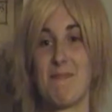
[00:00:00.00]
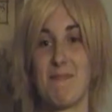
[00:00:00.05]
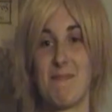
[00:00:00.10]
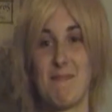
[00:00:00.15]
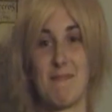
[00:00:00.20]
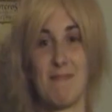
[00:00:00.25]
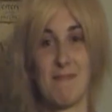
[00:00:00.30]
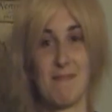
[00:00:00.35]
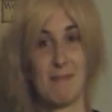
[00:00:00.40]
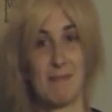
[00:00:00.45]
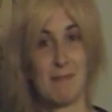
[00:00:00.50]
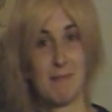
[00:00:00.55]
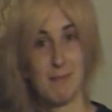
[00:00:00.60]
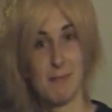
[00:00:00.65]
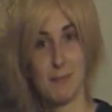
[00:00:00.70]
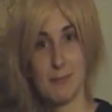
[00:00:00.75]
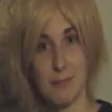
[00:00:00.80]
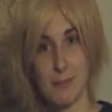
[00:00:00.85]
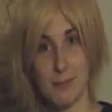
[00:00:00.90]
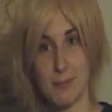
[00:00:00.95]

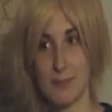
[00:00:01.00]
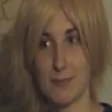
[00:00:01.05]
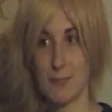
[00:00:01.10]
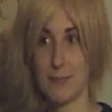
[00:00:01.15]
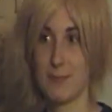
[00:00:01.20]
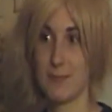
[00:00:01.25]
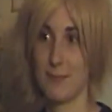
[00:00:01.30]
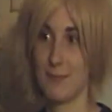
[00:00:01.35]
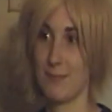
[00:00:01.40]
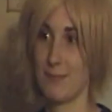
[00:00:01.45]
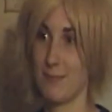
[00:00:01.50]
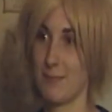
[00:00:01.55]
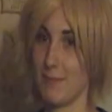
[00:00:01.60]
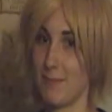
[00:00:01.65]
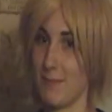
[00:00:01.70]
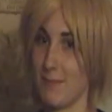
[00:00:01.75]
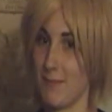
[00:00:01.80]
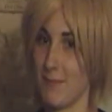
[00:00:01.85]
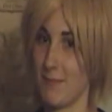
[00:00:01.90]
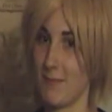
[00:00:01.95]

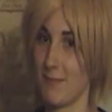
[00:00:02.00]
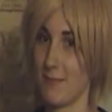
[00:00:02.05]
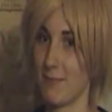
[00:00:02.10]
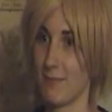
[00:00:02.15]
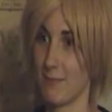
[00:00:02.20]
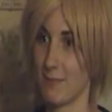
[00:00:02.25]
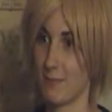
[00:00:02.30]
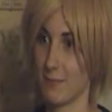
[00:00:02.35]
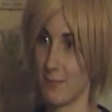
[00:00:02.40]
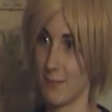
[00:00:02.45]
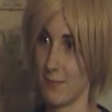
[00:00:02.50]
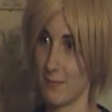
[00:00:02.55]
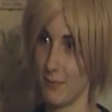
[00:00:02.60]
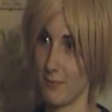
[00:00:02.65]
(silence)